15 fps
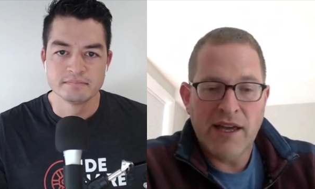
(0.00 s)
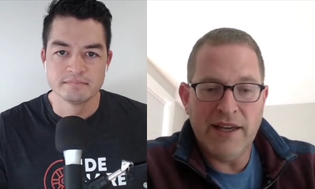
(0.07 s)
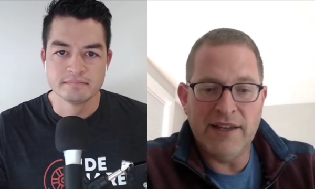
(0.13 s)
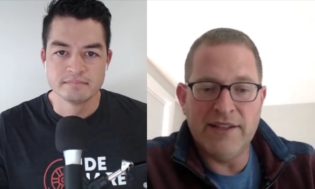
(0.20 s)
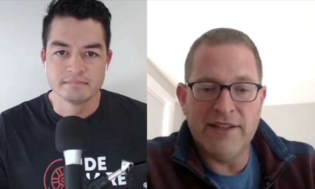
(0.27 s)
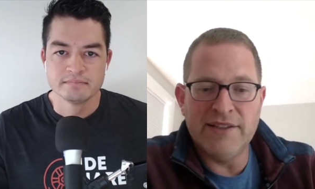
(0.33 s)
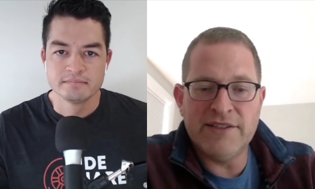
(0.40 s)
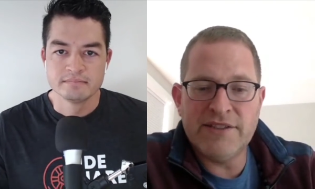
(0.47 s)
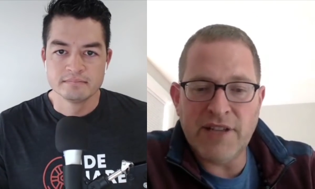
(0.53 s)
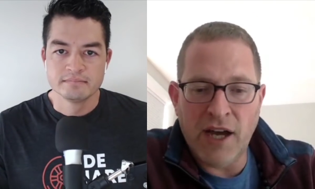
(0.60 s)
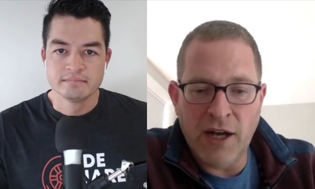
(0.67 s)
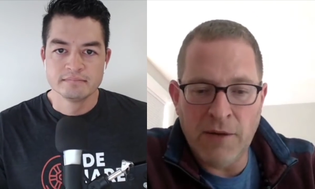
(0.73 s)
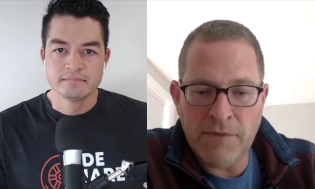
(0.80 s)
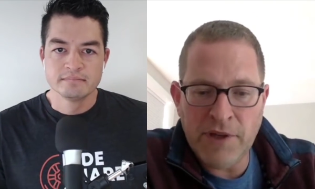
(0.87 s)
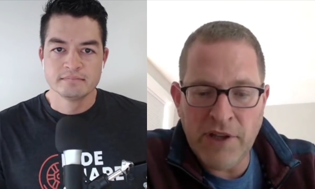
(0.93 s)
Speaker 1: is,
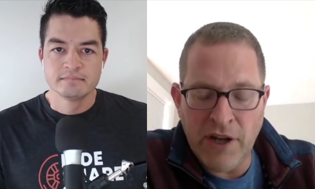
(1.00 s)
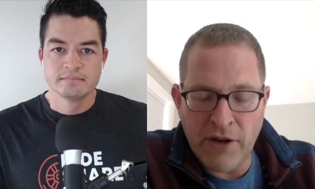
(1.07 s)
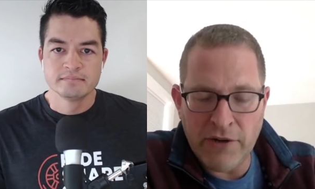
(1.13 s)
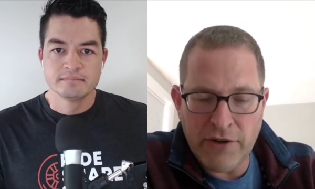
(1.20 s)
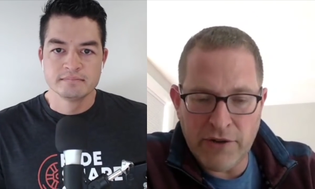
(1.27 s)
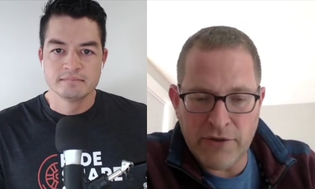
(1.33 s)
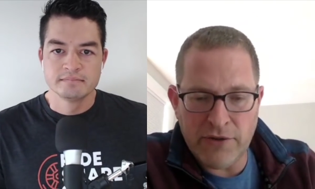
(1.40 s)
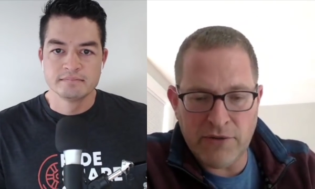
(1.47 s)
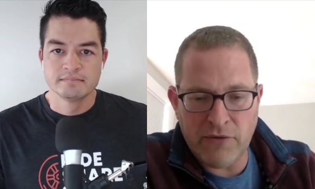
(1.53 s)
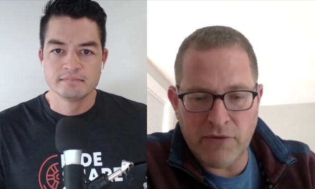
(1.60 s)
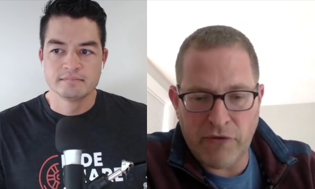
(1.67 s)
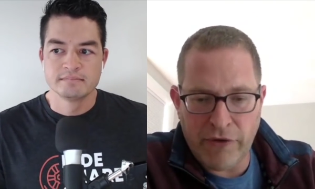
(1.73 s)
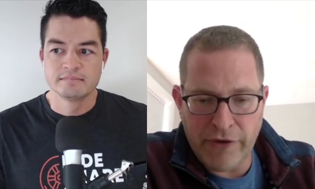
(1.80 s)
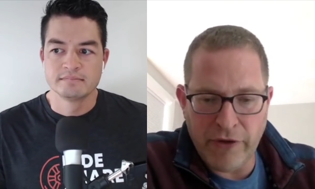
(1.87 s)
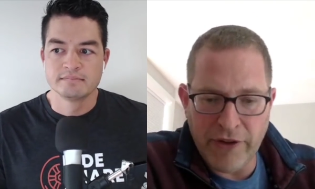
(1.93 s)
um, you know, you,
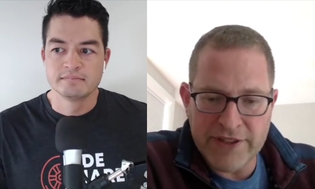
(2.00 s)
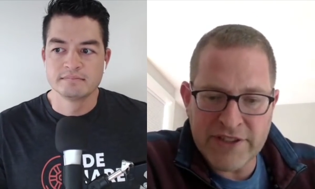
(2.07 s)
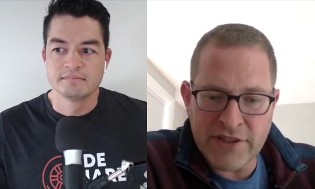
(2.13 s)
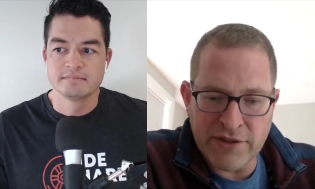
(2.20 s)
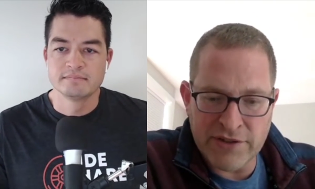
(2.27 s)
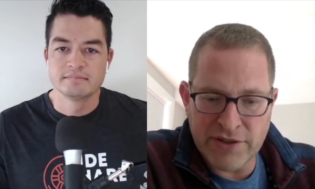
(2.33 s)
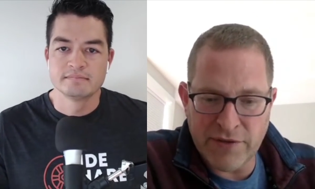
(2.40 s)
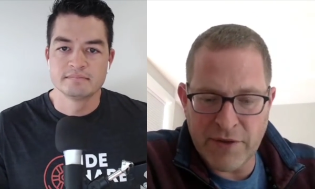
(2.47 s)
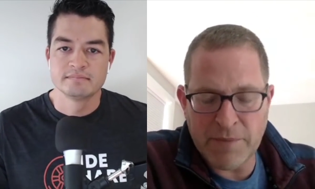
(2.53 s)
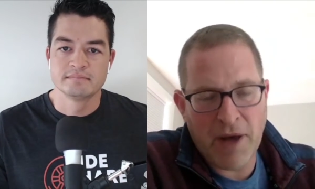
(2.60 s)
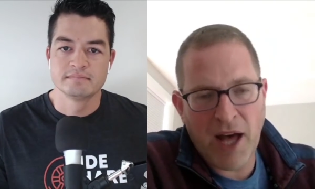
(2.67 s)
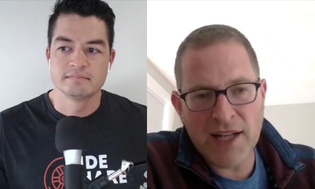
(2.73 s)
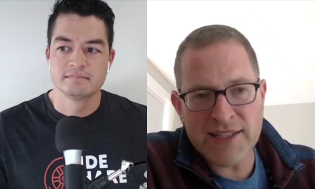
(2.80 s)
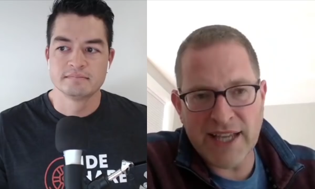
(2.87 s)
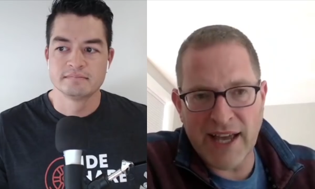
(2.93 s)
for the listeners of the
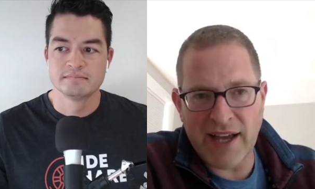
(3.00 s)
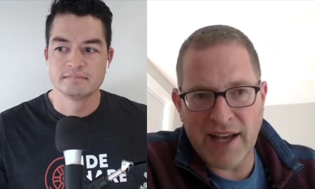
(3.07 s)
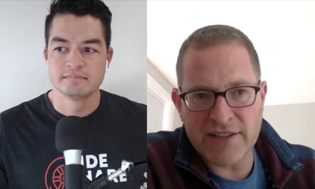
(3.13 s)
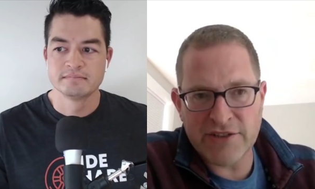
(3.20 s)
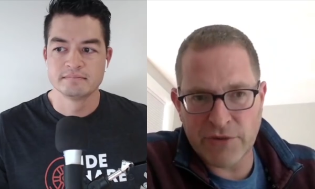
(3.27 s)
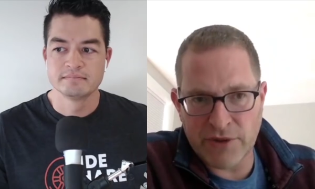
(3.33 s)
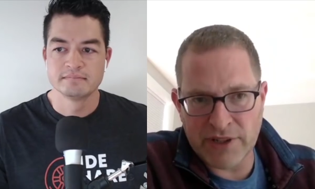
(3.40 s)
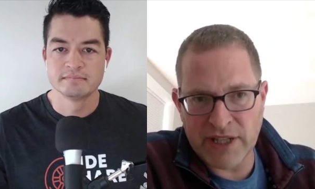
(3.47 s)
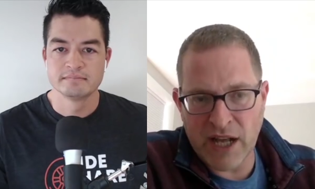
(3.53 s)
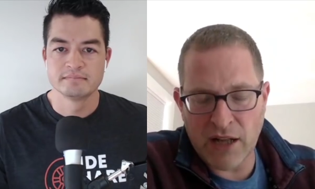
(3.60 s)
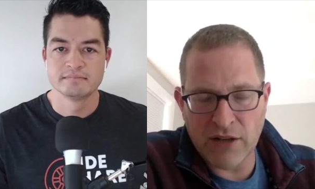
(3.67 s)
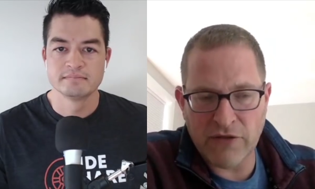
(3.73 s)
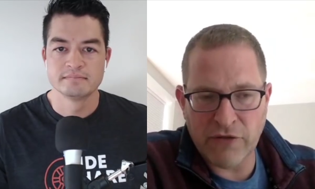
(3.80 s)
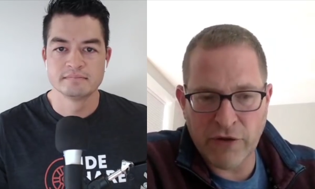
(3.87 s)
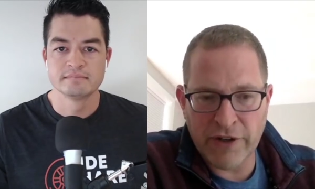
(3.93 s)
podcast who are in
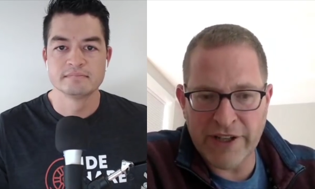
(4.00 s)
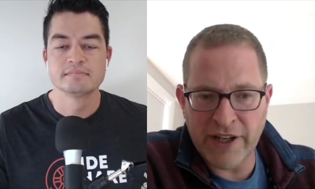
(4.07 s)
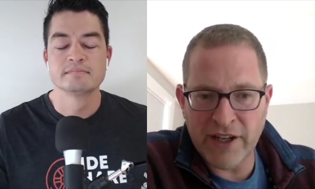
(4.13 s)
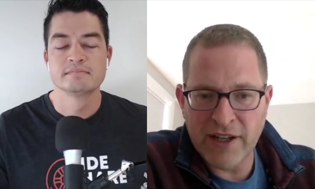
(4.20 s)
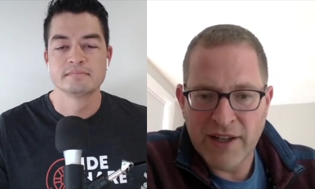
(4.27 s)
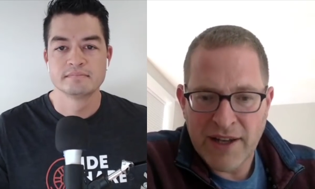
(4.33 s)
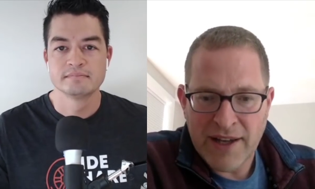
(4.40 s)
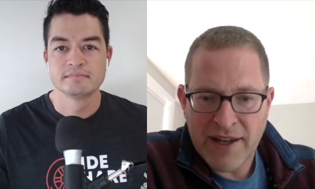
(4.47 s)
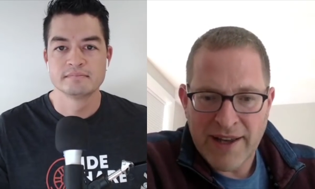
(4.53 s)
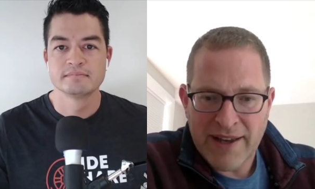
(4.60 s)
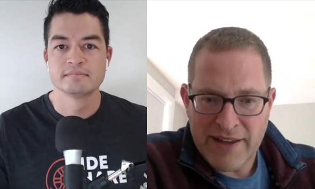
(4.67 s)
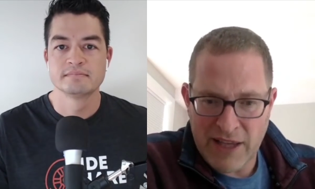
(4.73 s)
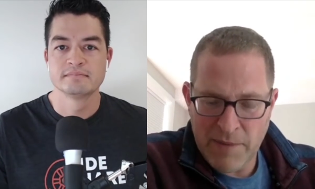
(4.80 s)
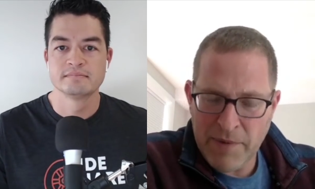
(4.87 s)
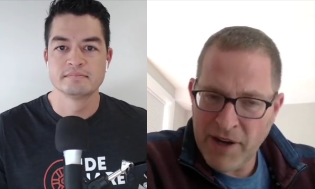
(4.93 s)
California,
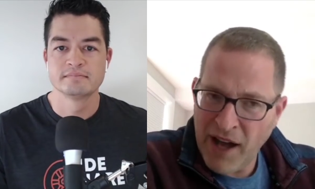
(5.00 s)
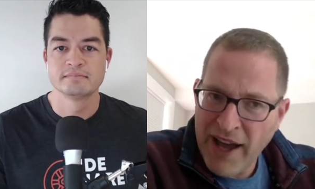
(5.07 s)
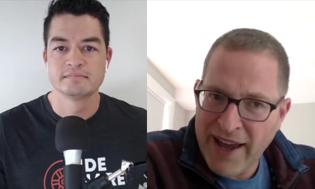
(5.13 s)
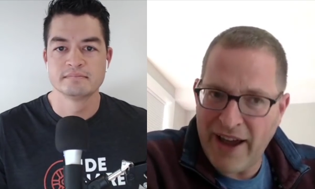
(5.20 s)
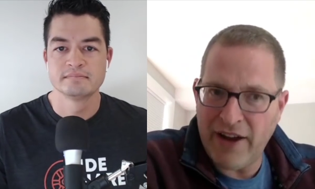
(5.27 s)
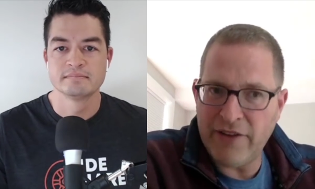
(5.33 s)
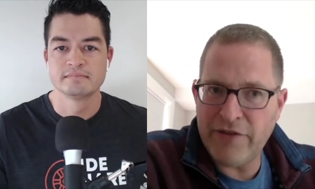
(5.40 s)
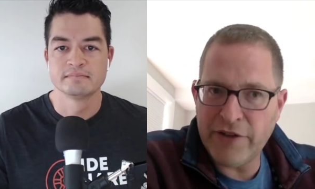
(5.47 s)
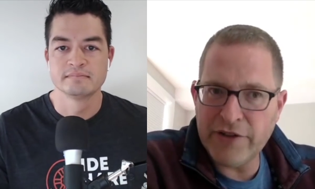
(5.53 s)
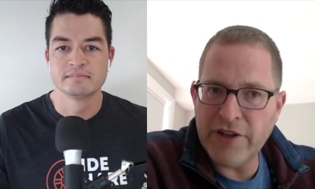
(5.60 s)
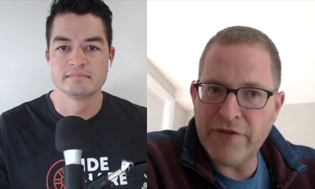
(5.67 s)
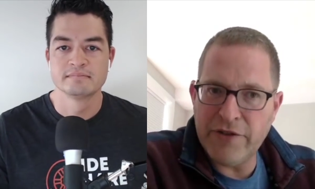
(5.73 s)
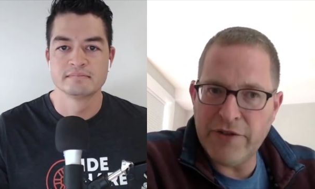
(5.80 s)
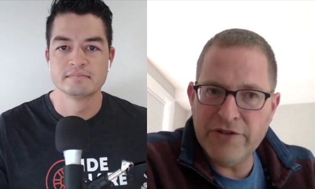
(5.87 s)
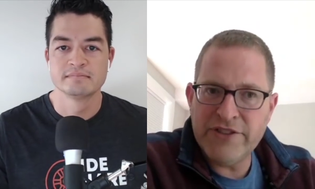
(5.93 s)
keep an eye out. If you
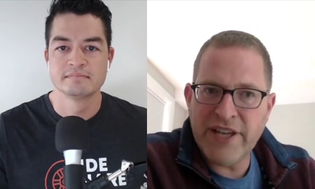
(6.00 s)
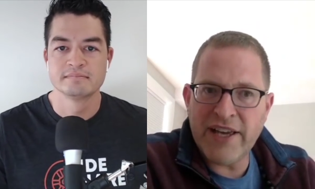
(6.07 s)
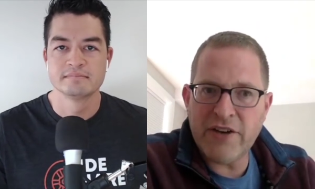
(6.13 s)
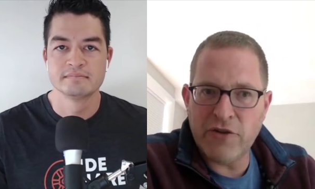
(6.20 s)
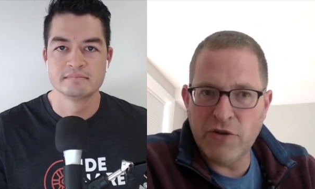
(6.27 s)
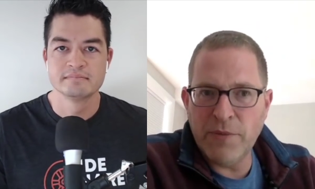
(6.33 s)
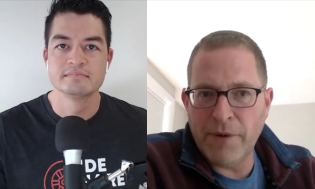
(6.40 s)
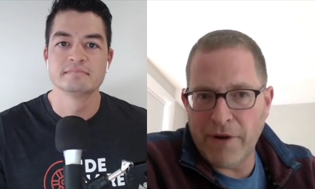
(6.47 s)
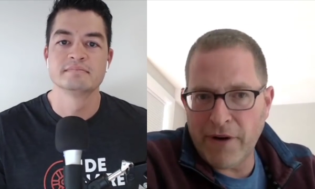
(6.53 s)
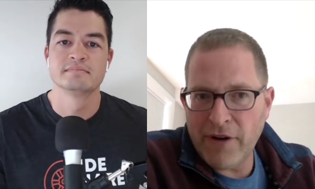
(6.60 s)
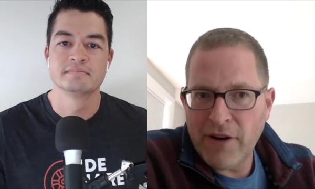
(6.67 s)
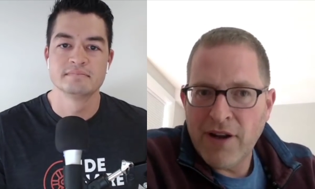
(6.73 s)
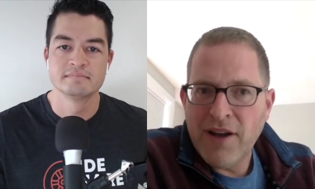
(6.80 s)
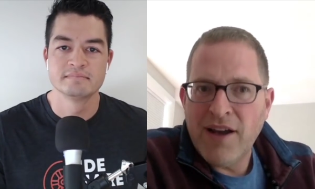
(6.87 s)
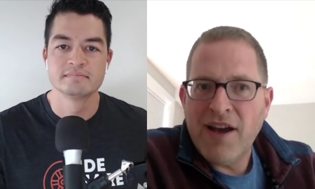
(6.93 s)
if you take
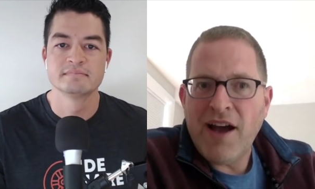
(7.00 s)
Uber,